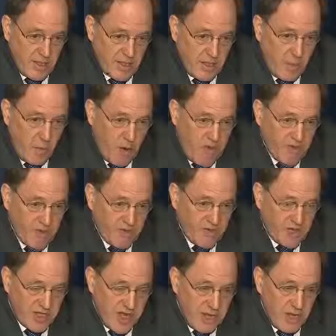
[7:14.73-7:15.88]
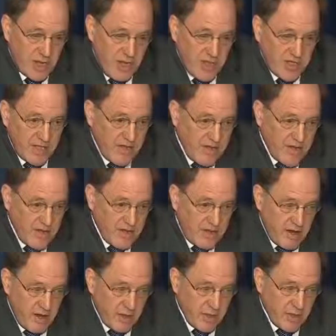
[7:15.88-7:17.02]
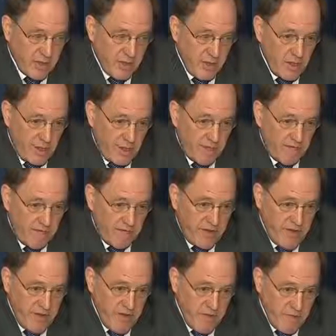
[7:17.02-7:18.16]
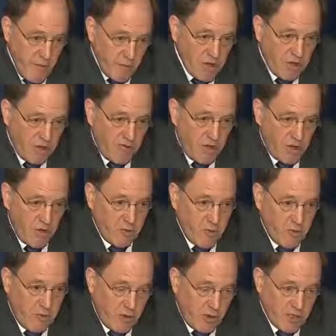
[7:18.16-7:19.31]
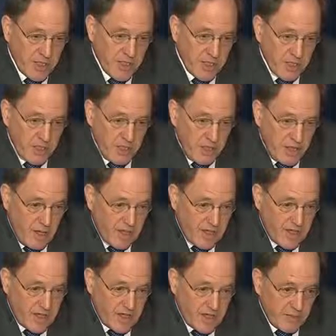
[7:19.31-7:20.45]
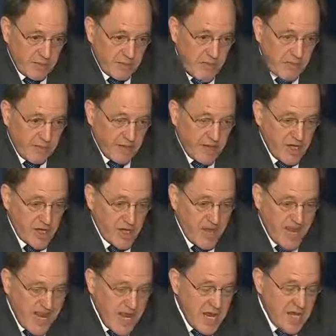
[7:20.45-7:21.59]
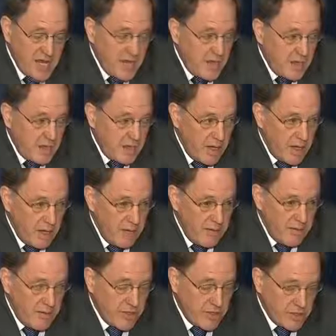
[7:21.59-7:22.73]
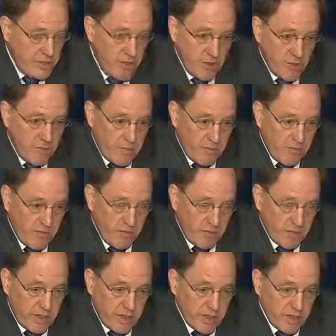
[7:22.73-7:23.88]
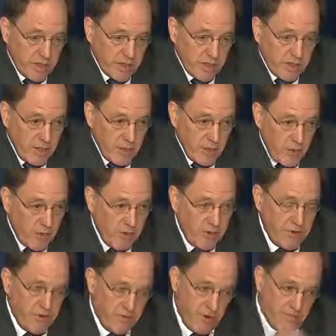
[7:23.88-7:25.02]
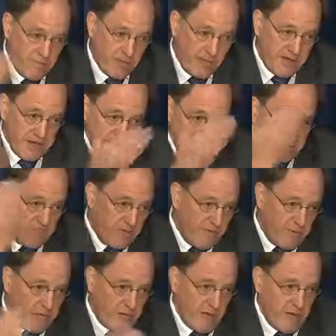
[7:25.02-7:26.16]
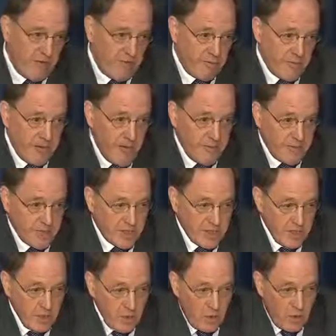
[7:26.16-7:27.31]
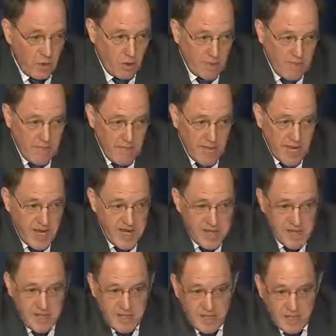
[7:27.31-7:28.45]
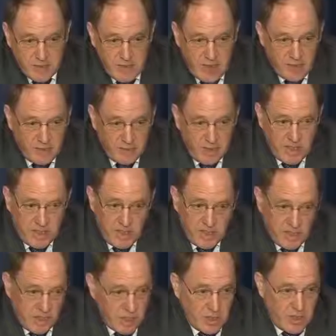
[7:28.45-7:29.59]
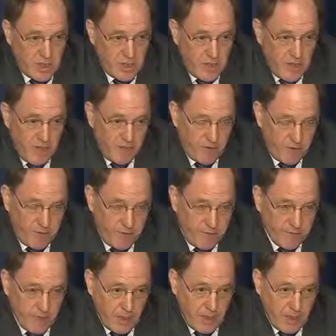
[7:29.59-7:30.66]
is a way of stabilizing the incomes of the most vulnerable parts of its population in the smaller peripheral countries. Northern Europe, I think that's been very clear from the comments already made in this panel, is essentially comfortable